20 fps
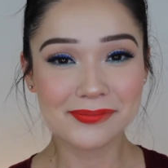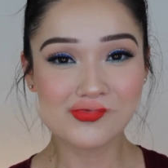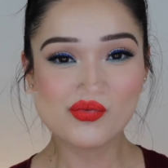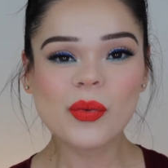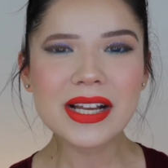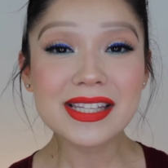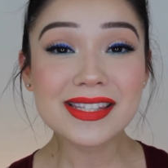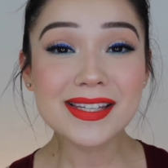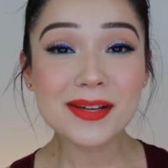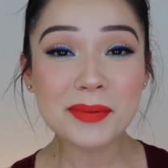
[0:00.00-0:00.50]

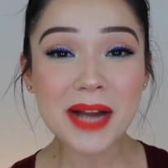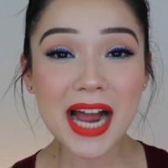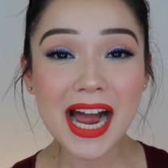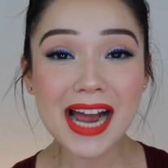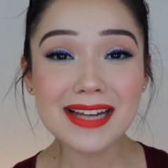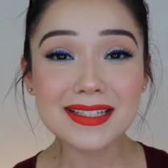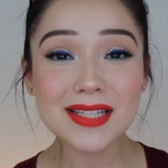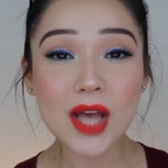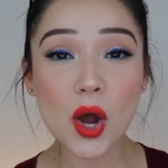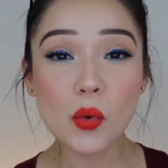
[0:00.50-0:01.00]
What's up
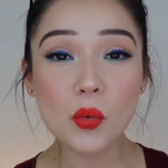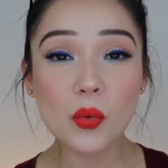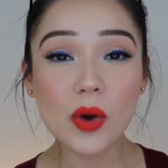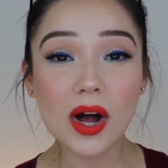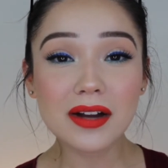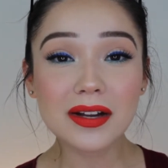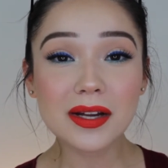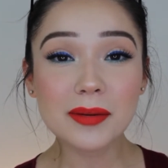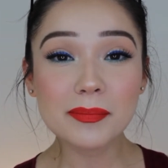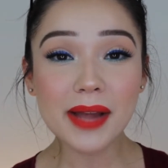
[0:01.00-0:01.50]
guys?
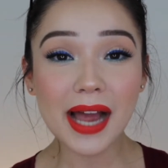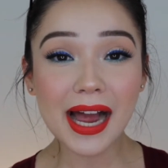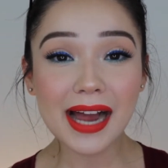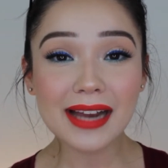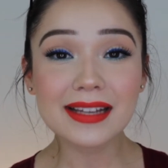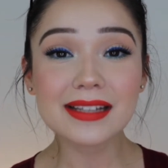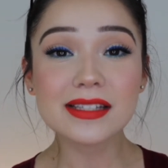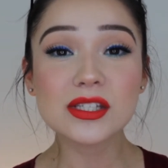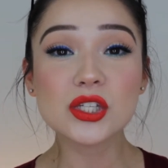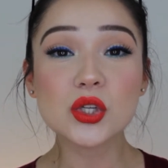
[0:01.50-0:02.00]
Welcome
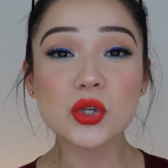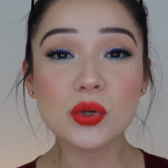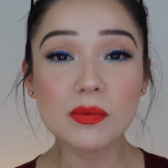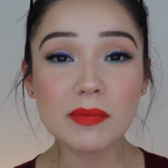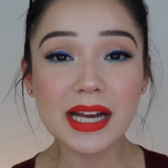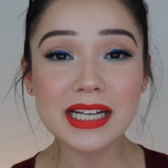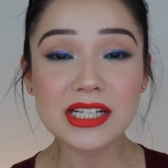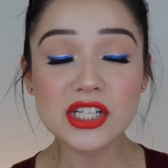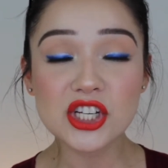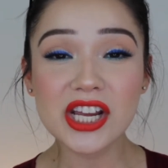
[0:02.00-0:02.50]
back to
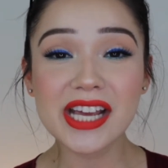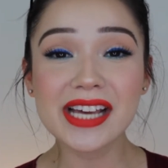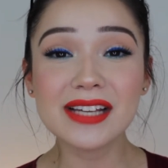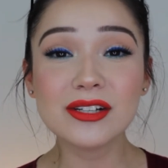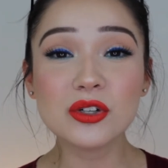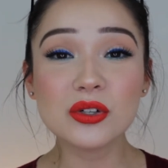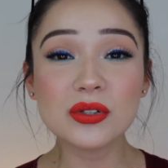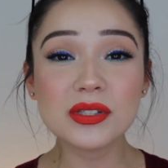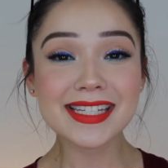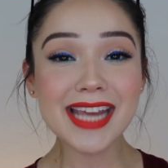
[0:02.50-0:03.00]
my
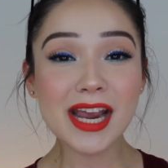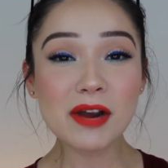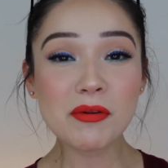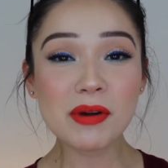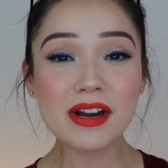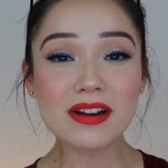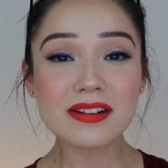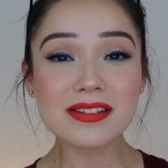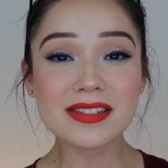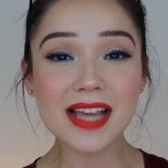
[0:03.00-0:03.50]
channel. Today
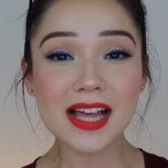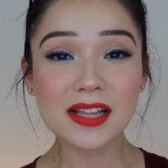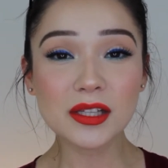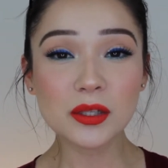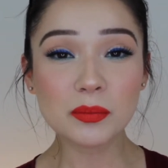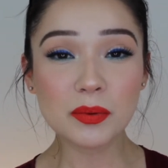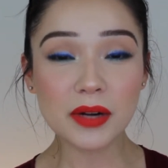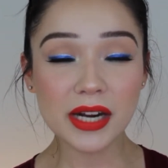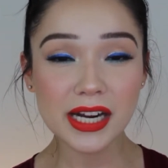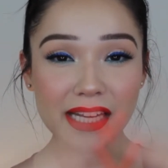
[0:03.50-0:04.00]
we are
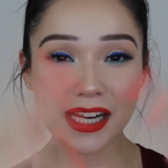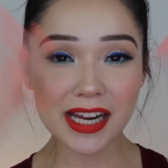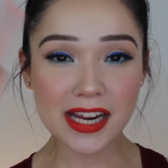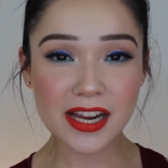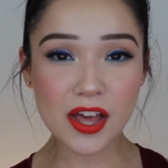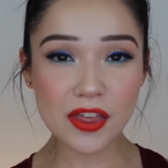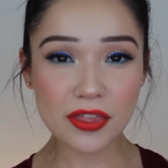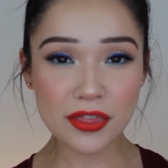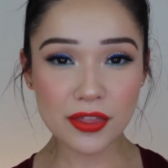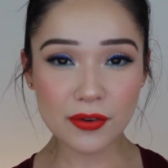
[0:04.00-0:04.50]

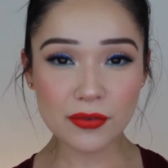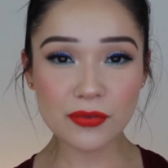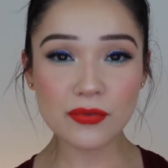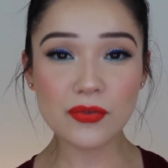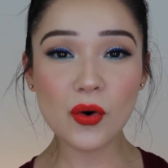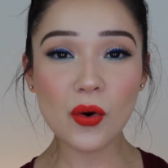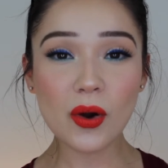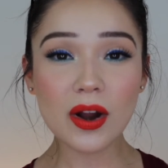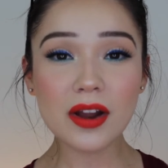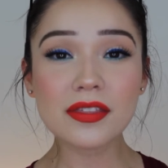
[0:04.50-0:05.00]
celebrating the
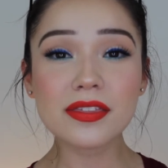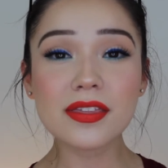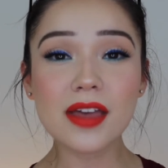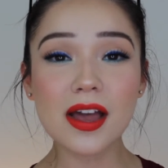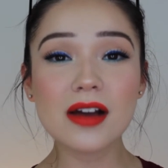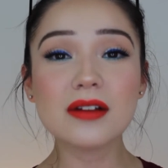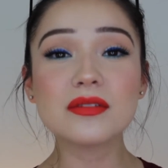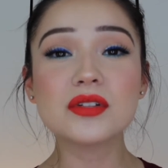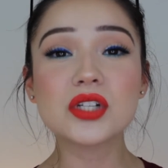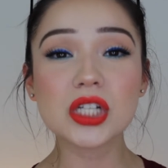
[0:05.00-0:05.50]
4th
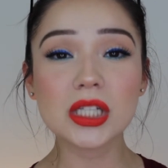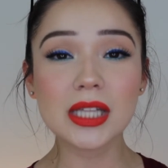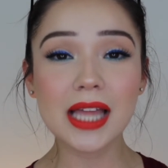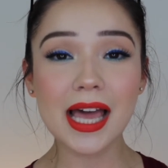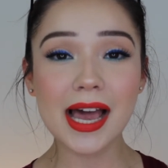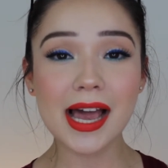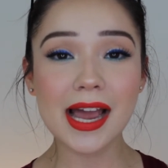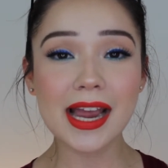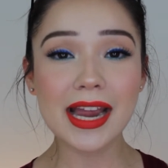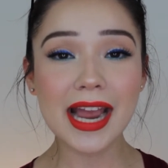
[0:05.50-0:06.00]
of
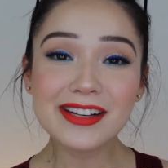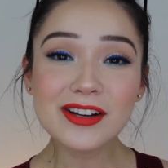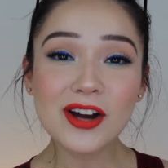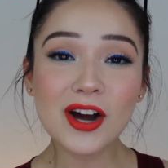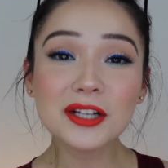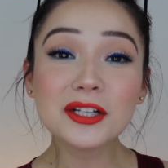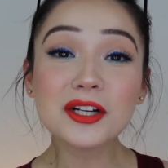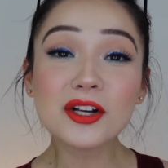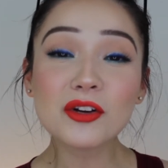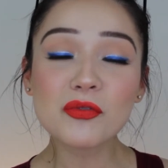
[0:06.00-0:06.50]
July. In
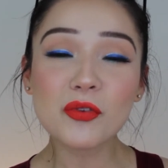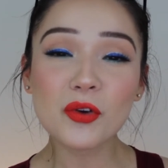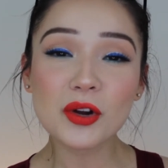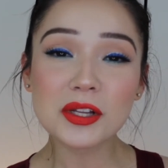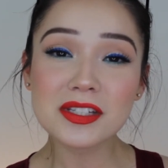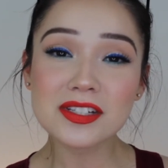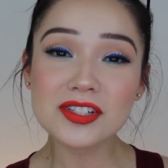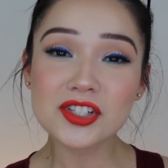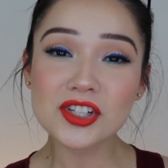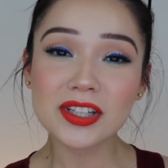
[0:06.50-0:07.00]
honor of
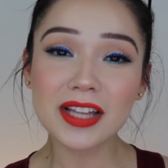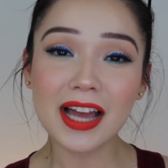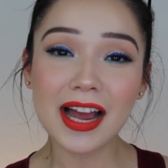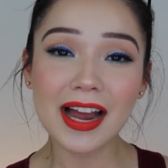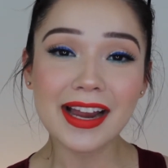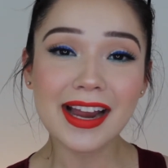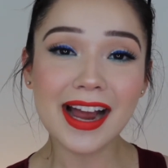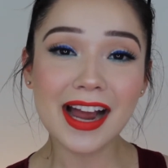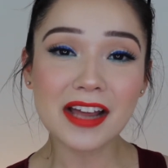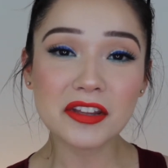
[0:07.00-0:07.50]
4th of
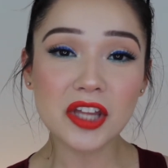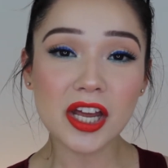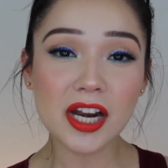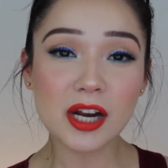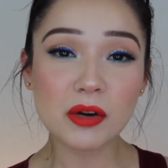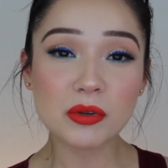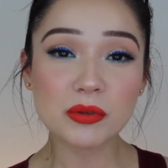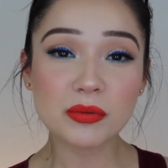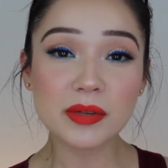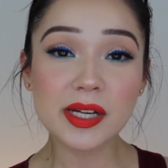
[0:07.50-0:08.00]
July, I thought
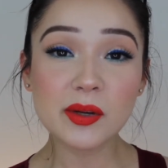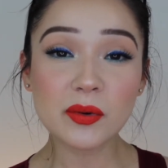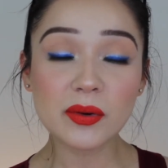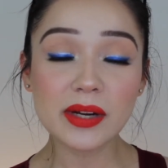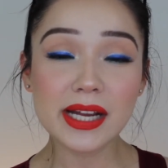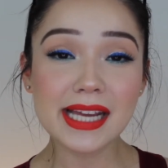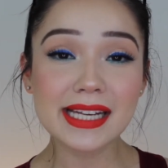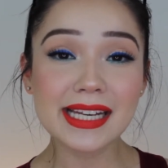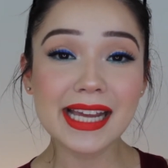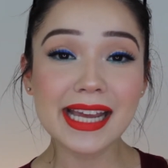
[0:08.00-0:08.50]
I would
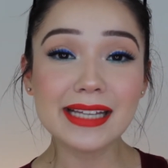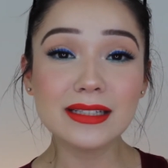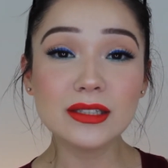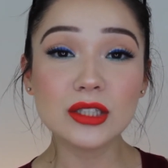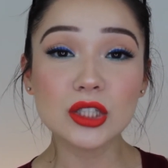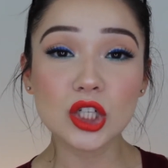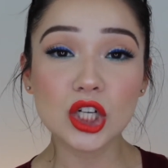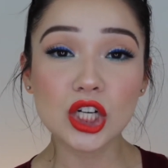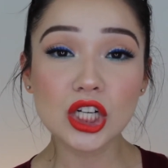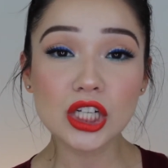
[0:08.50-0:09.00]
recreate a
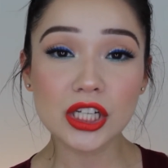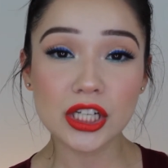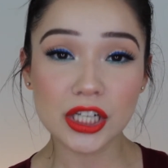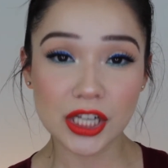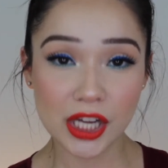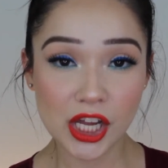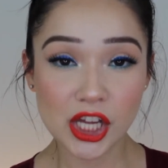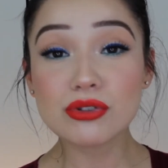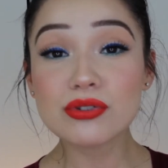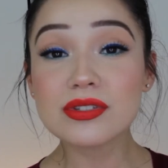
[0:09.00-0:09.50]
look
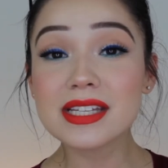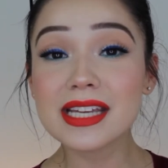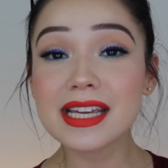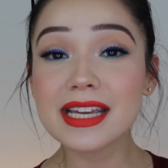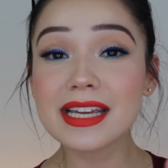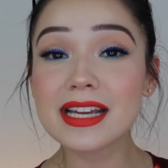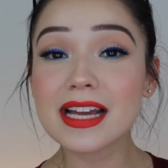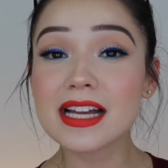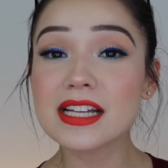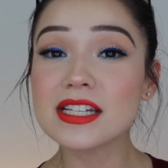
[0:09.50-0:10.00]

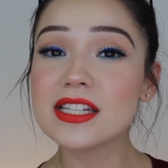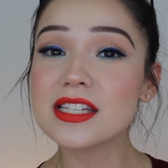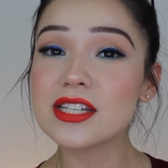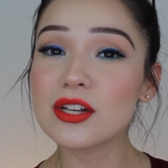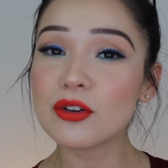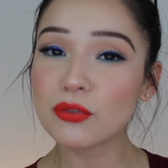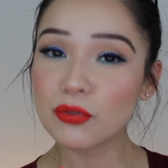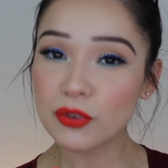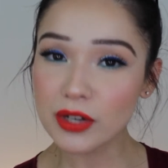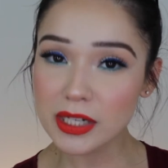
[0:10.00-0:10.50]
using
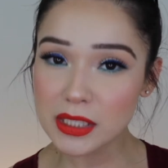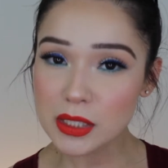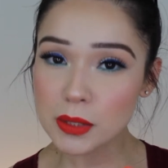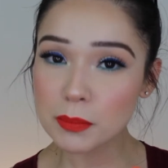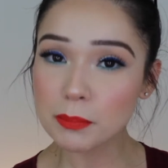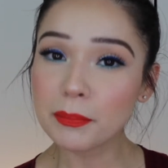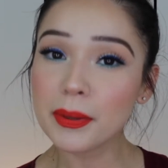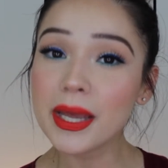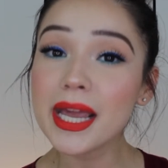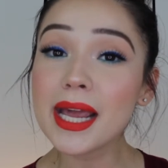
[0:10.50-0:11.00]

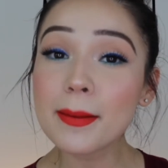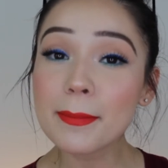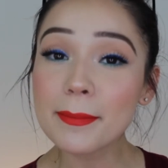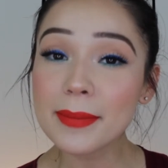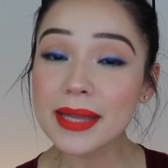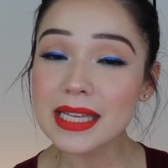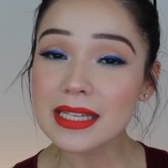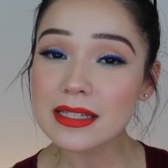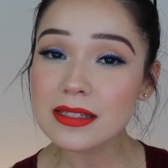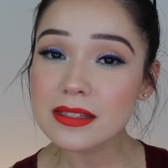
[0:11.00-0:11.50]
different
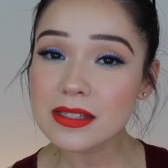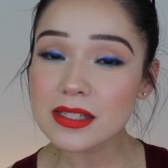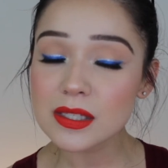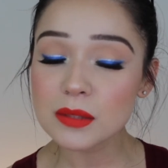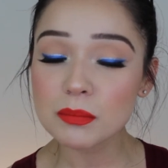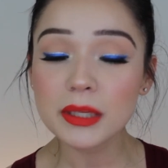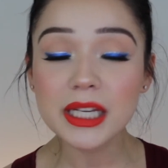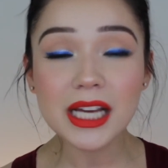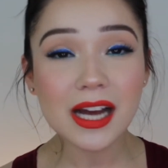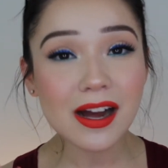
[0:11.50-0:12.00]

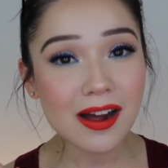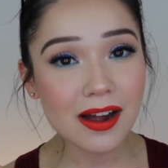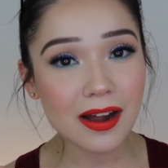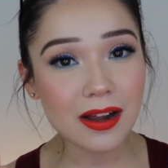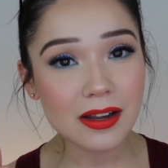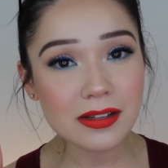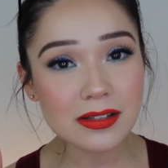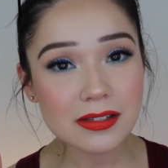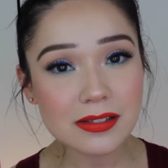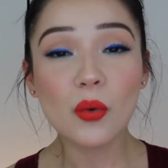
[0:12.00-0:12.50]
pigments
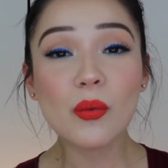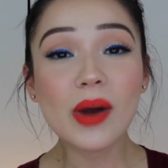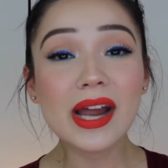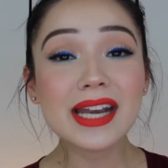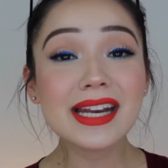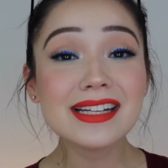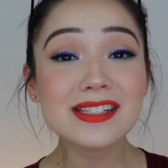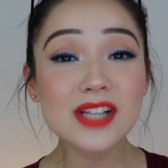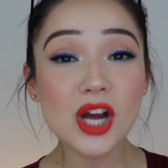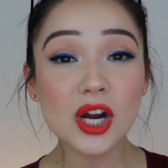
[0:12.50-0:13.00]
because
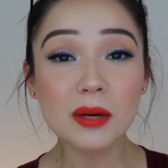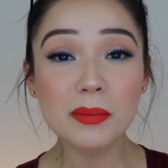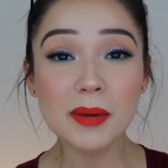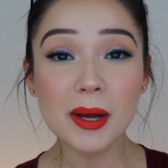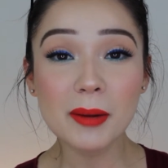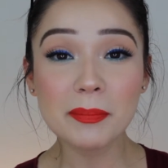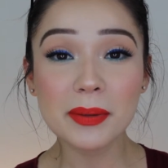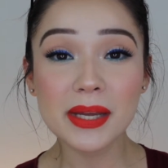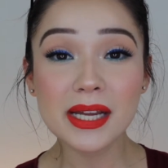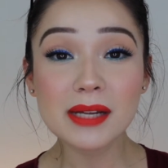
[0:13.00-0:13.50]
when I talk
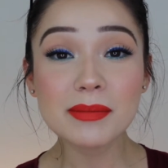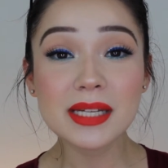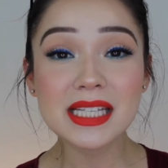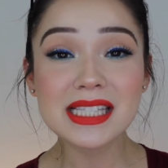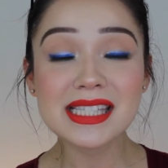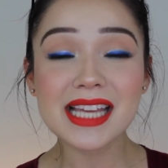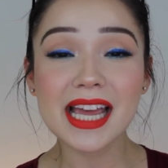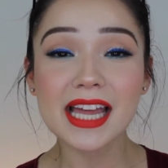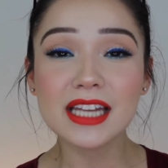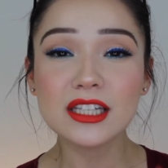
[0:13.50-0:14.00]
about
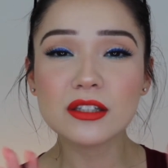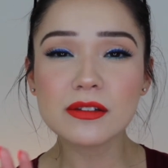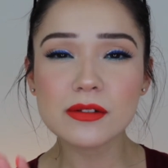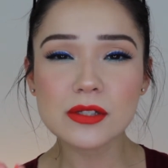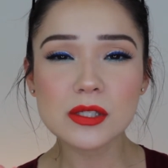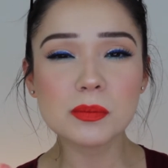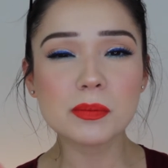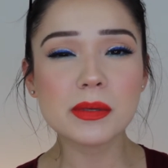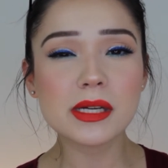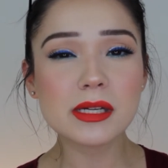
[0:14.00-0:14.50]
pigments and
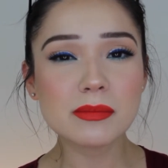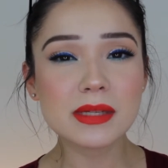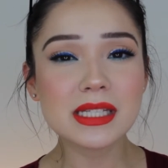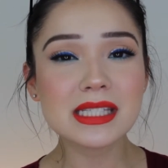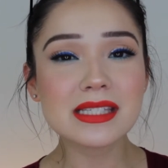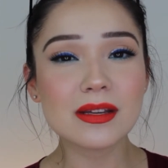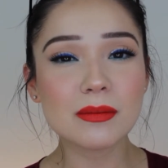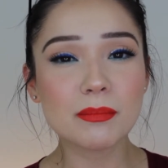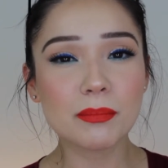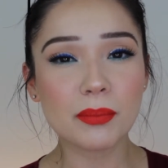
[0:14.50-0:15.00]
loose
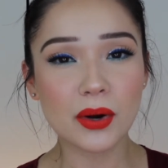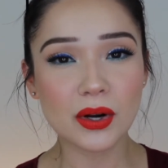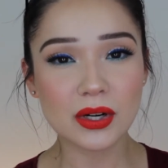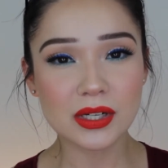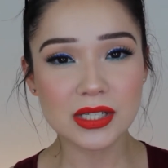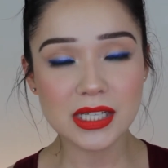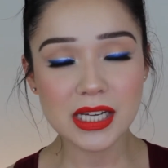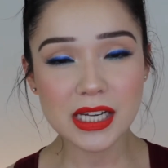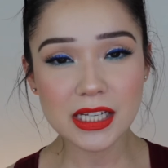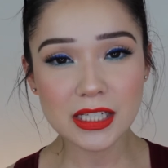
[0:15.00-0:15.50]
pigments in
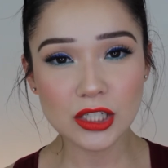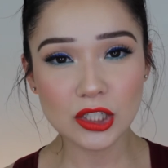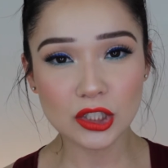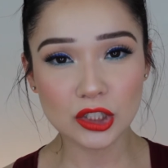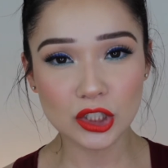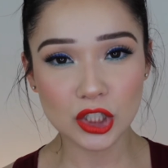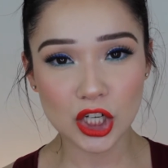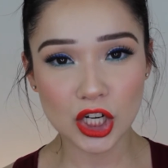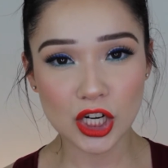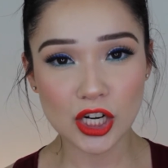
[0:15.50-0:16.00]

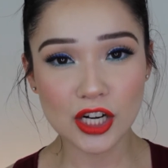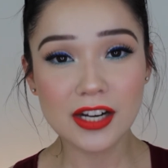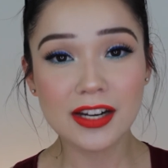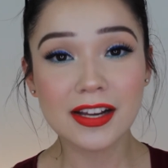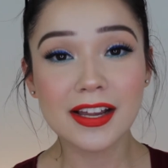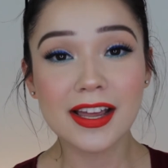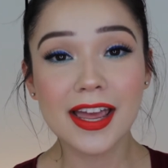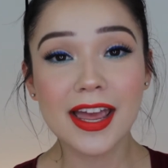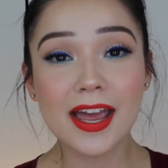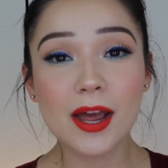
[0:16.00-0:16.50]
particular,
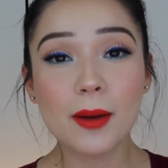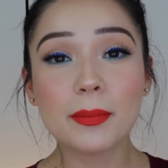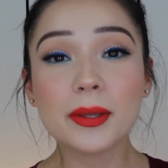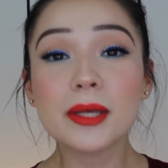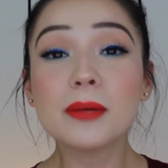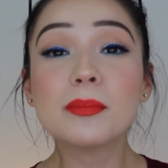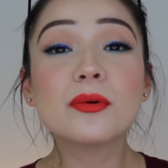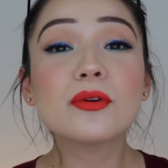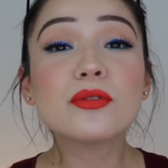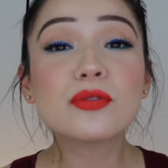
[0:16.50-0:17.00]

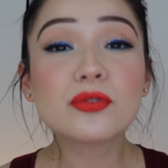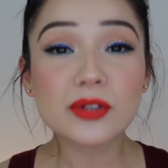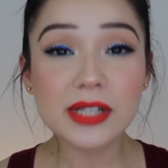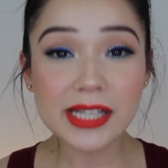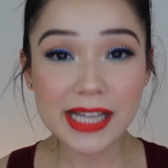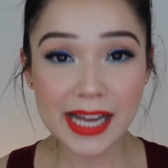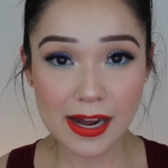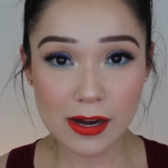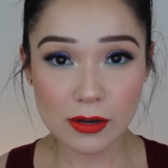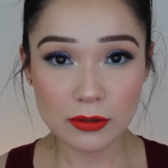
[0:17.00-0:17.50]
people
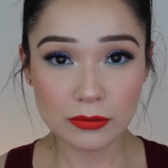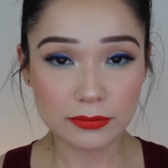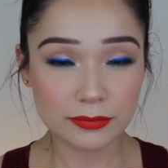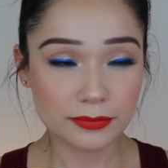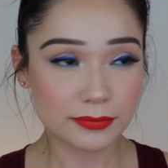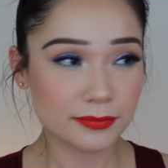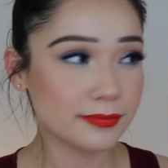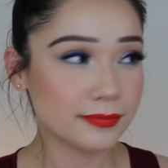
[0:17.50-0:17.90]
freak out.